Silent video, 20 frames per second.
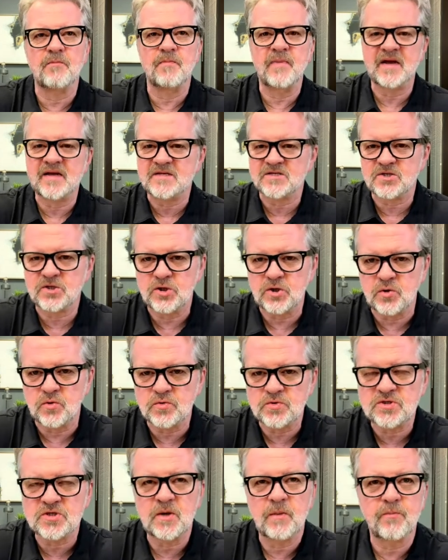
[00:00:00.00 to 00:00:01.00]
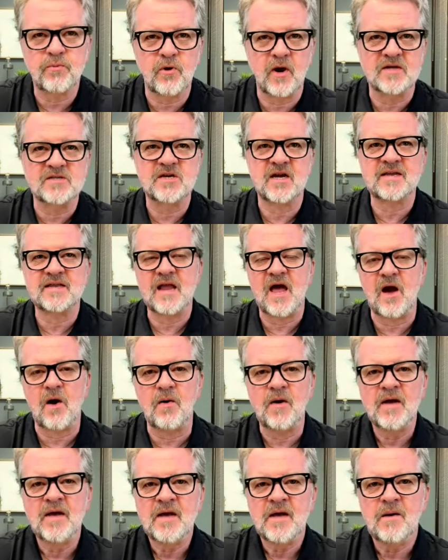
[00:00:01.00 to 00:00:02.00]
mixed-use project.
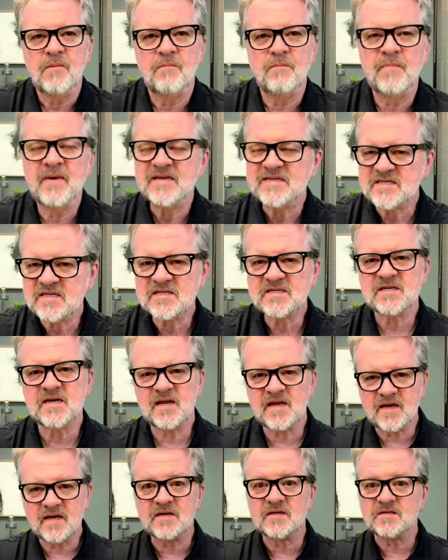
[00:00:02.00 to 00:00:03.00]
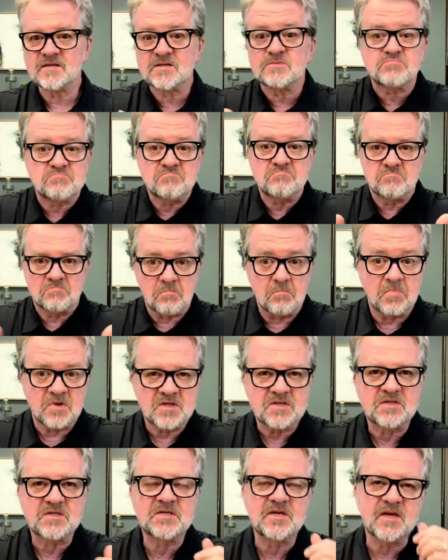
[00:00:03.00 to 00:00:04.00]
Now, MidCity is
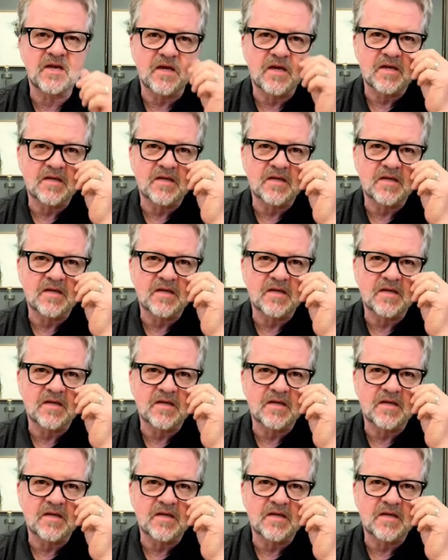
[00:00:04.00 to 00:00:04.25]
MidCity.